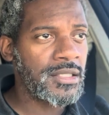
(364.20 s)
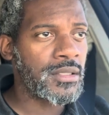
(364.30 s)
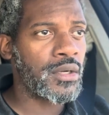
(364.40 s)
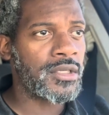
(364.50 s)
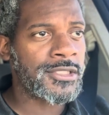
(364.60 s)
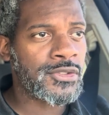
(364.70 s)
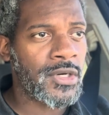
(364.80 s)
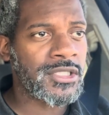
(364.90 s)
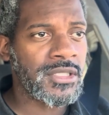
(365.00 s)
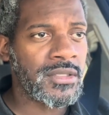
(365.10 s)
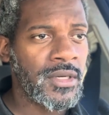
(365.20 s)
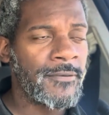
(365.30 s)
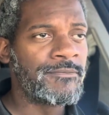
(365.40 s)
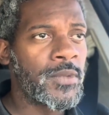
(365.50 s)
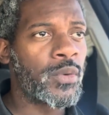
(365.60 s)
to your
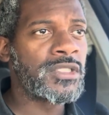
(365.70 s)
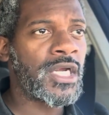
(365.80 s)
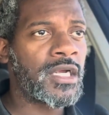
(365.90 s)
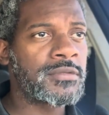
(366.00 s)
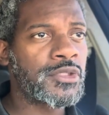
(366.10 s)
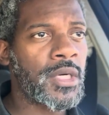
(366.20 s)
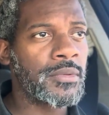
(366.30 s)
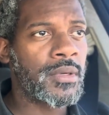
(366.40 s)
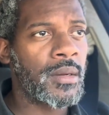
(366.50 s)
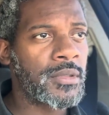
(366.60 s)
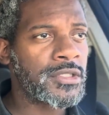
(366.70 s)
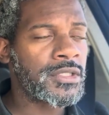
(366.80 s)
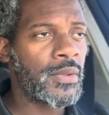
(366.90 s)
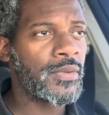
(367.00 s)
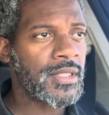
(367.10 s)
destruction when Jacob's trouble comes, because
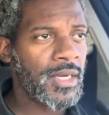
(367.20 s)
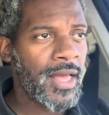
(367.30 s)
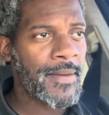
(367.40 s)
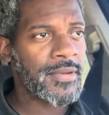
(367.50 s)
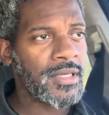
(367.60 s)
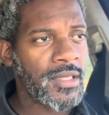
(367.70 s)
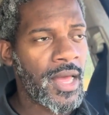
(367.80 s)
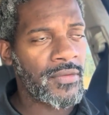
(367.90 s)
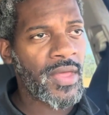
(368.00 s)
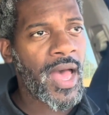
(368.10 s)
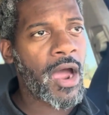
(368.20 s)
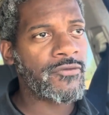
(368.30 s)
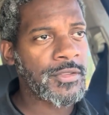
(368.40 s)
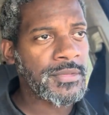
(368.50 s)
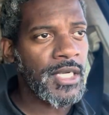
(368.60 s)
you know what's going to happen. The hour
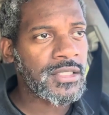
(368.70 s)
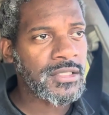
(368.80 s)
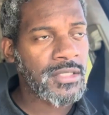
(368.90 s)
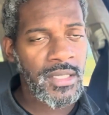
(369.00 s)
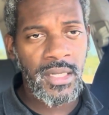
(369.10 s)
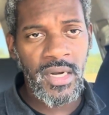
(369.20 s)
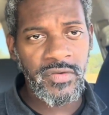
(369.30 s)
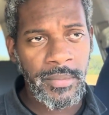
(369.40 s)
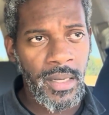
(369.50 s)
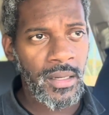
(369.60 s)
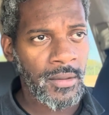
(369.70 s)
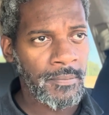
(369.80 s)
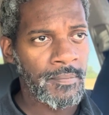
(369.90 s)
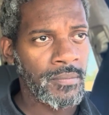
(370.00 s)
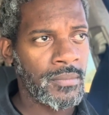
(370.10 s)
of temptation is going to hit everybody.
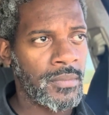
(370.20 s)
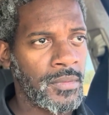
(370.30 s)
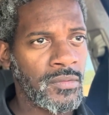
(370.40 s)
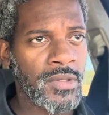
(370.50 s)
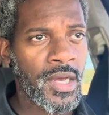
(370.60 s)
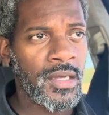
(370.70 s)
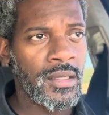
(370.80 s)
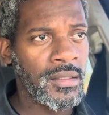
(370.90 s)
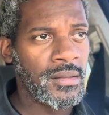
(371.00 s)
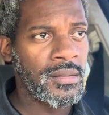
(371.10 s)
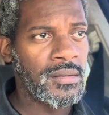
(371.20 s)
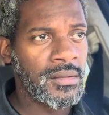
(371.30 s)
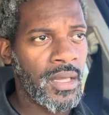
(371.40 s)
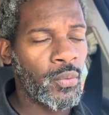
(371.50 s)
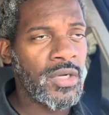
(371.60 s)
Okay.
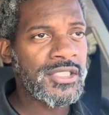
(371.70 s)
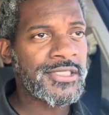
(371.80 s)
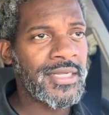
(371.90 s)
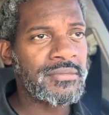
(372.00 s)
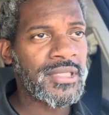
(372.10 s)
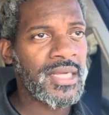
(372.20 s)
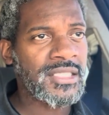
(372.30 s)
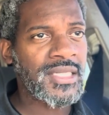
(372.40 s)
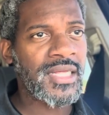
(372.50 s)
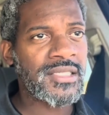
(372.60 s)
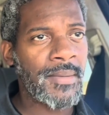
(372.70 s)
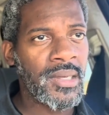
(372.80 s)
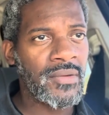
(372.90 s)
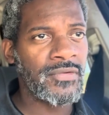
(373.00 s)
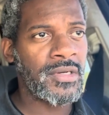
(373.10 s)
And what seems like it's not that
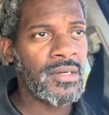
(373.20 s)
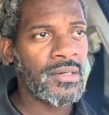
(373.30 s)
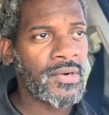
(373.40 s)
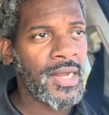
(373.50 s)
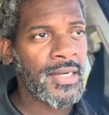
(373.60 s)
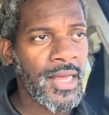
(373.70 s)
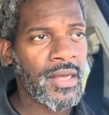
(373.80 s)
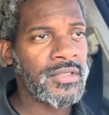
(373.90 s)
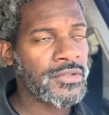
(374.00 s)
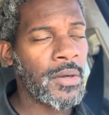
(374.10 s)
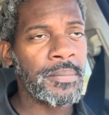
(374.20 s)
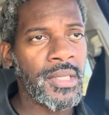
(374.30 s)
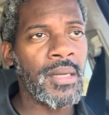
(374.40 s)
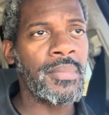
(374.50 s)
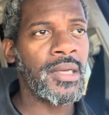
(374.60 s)
big of a deal right now, it's going to
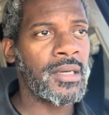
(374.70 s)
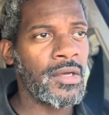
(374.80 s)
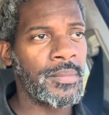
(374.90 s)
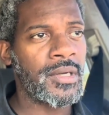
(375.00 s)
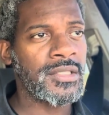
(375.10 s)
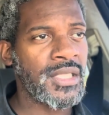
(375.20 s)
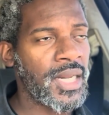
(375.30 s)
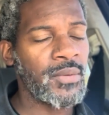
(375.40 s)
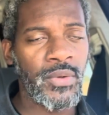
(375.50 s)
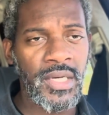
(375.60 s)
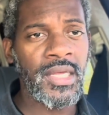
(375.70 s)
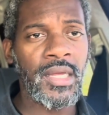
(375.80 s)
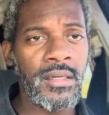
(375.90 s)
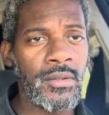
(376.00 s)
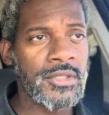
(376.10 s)
be a big deal, because it ain't really
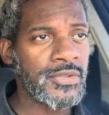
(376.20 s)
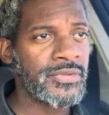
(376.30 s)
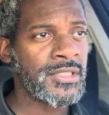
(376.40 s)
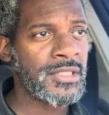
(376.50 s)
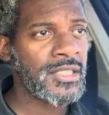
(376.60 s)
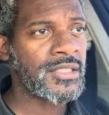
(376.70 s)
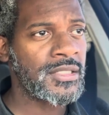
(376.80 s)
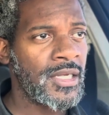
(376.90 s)
in you to resist